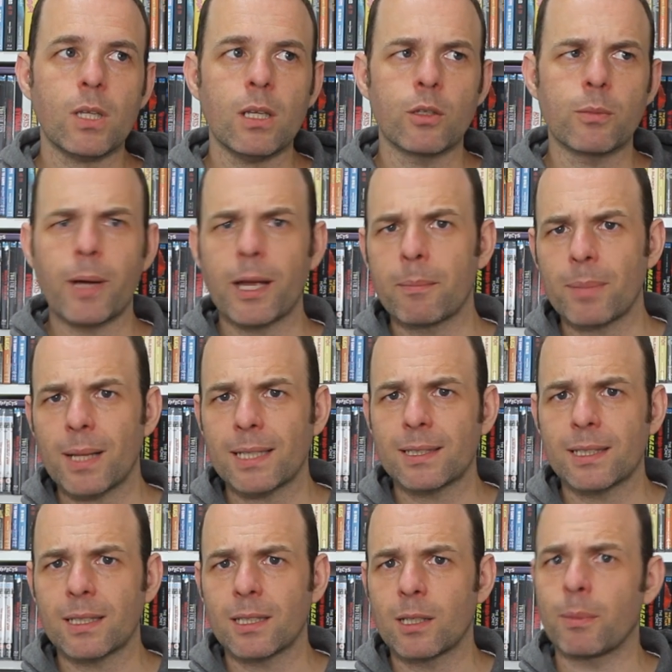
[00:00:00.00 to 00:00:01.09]
You're buying
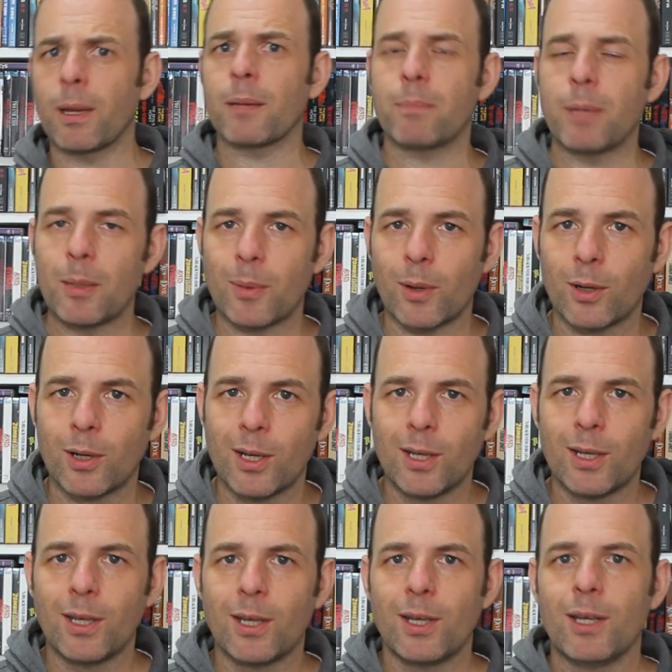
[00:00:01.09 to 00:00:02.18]
plastic, you're buying paper,
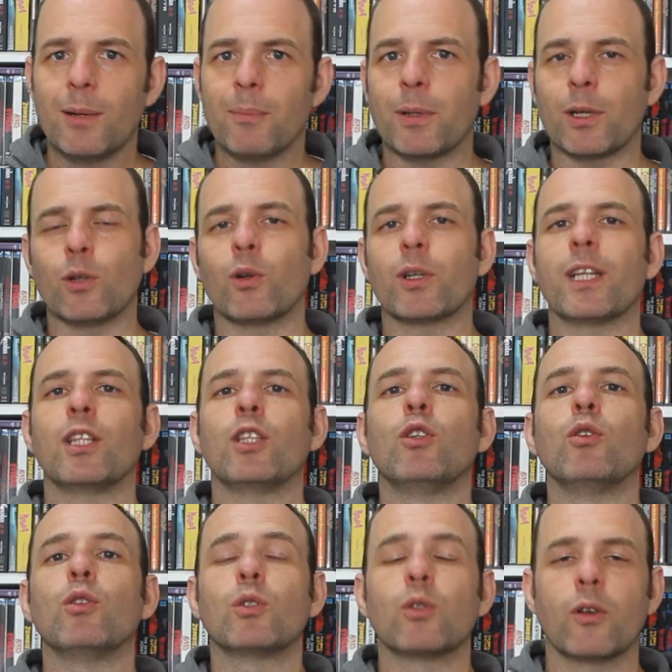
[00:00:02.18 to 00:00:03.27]
but you're not getting the
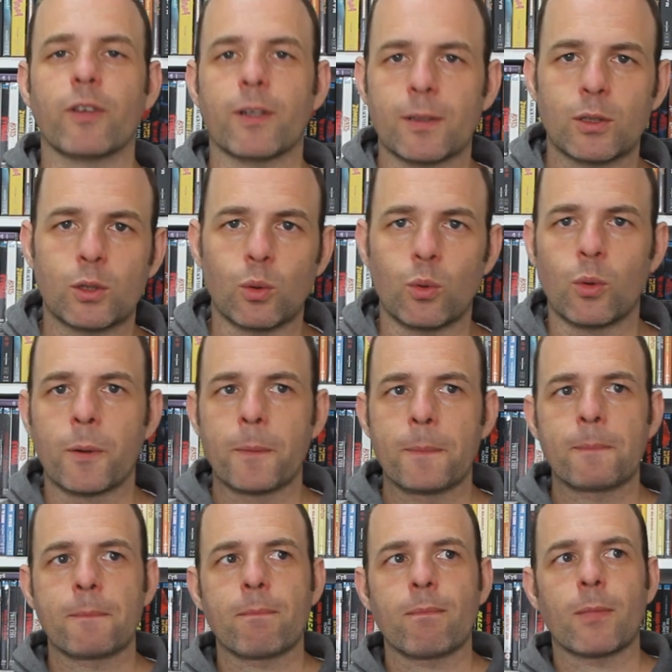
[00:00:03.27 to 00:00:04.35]
use of it. So
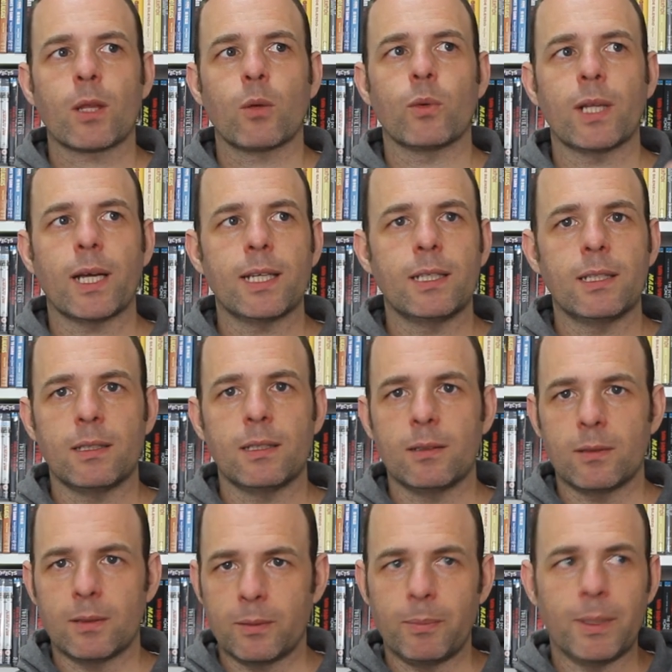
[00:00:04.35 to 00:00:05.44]
when I
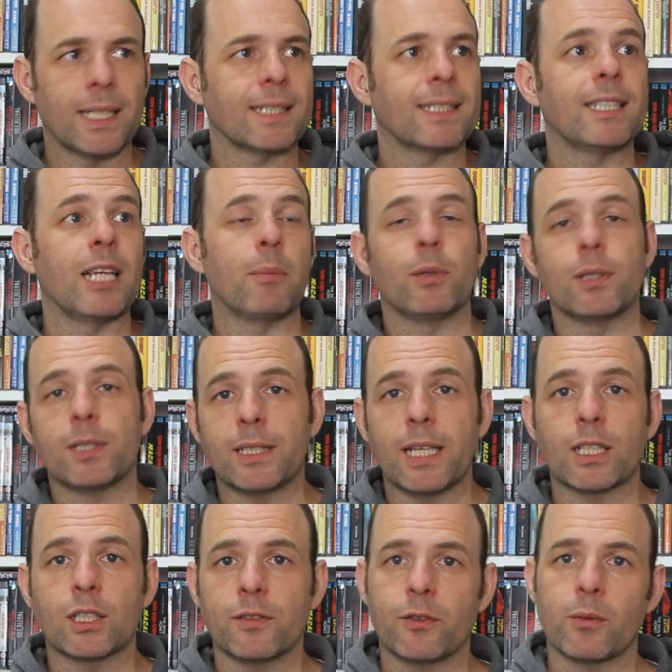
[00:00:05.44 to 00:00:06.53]
made a separate
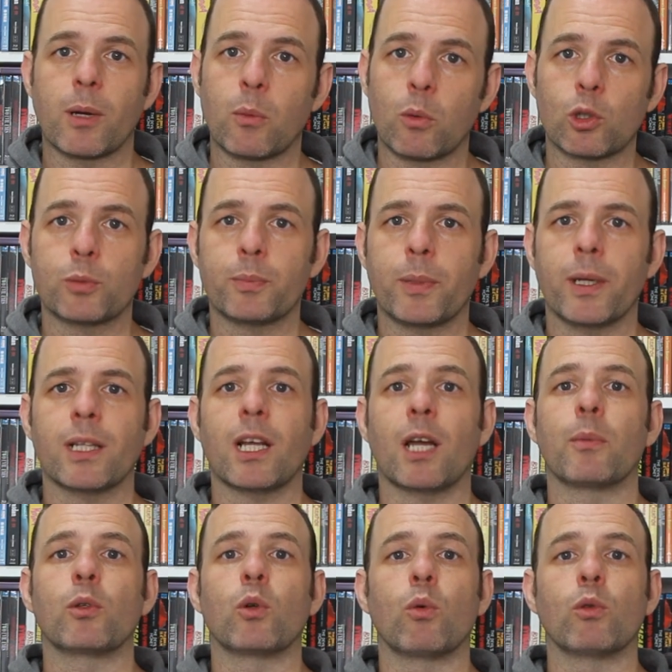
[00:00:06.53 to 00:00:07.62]
section for my watch pile, I
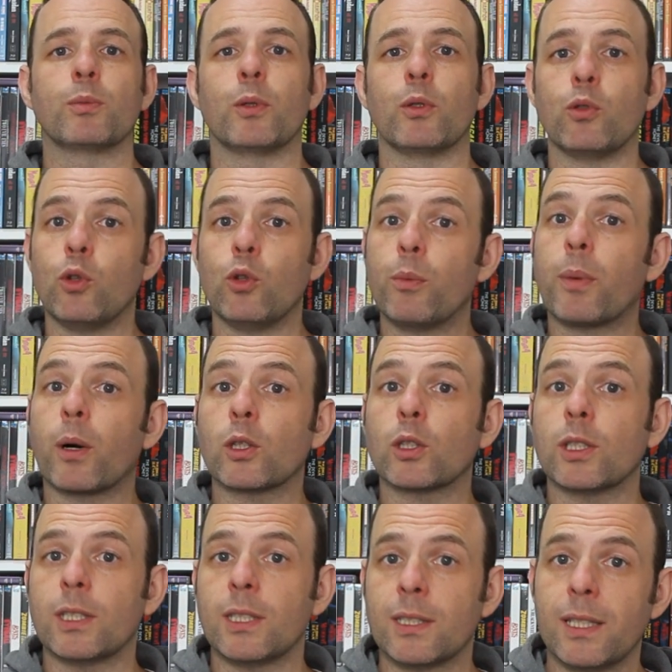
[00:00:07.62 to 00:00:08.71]
would always put new
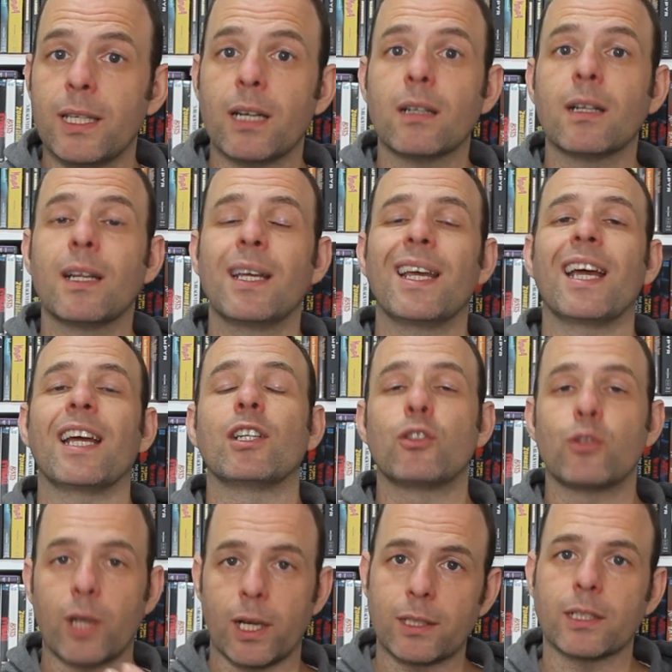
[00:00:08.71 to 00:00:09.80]
purchases there and
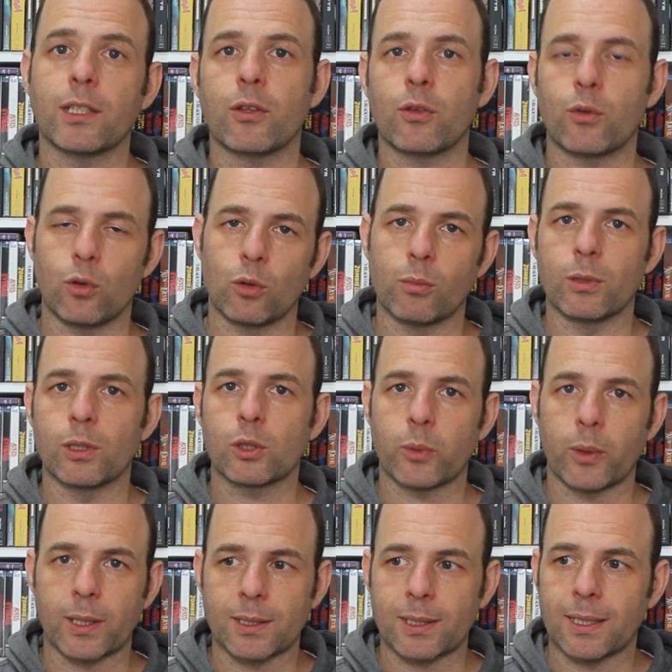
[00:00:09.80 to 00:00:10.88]
try to get through them as
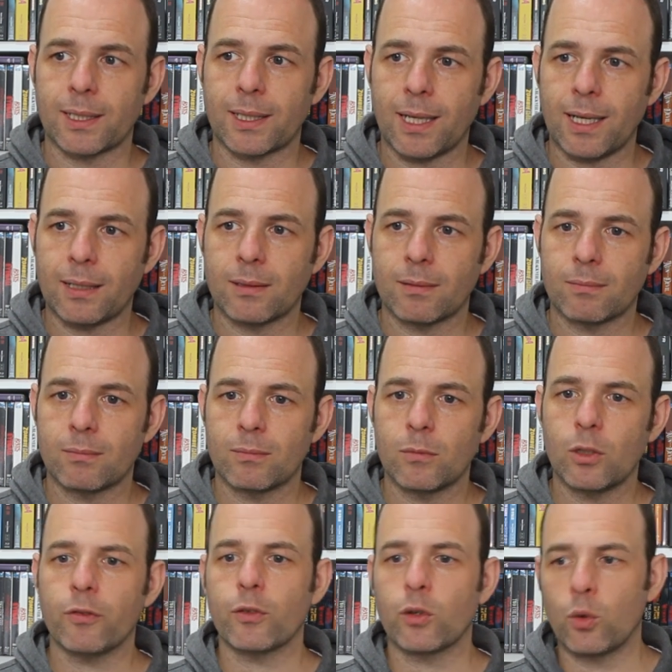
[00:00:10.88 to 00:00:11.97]
quick as I can.
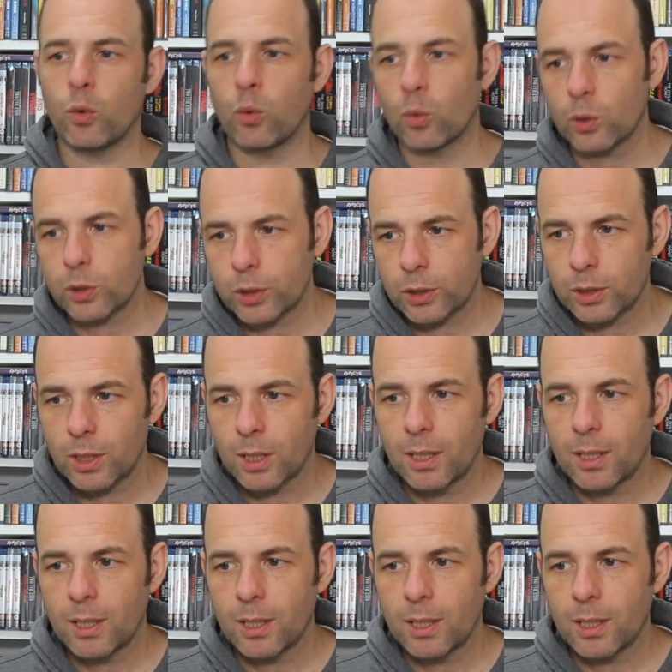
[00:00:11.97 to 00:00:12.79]
Of course,